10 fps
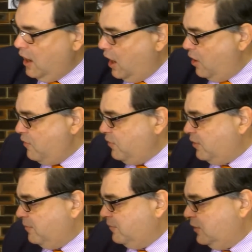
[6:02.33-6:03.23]
Own
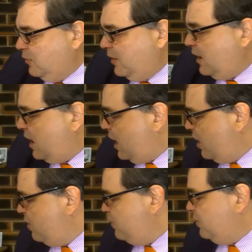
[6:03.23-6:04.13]
them. You want to
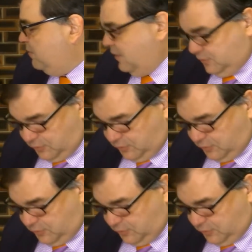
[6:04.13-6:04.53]
own them. That's